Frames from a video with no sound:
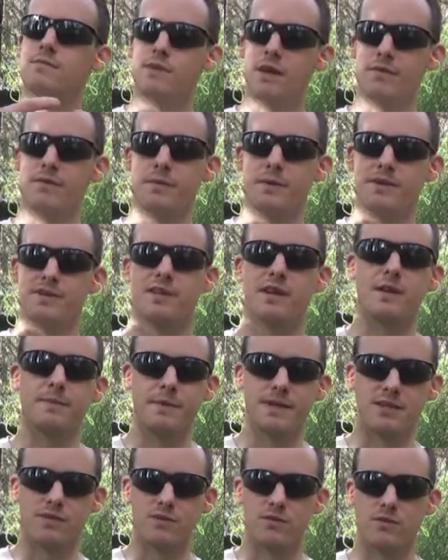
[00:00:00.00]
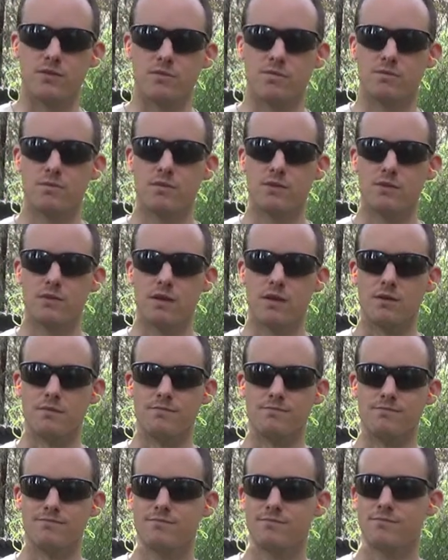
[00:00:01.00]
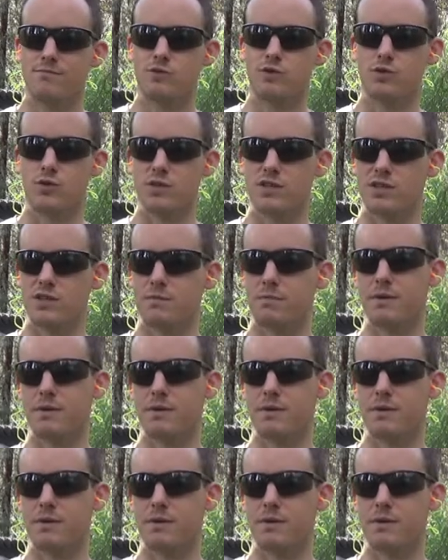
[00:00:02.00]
everybody's got to make their own um, choices,